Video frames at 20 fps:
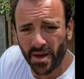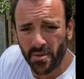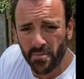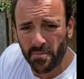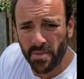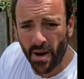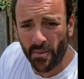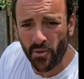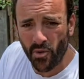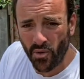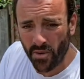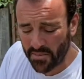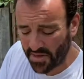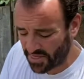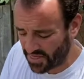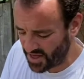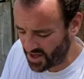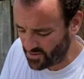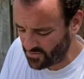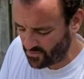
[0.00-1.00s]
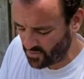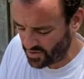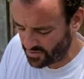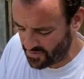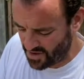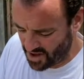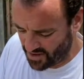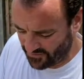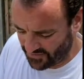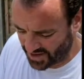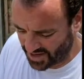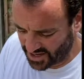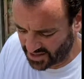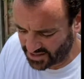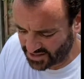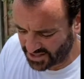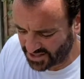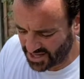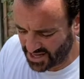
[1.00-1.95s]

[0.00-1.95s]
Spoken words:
pummel with my fingers.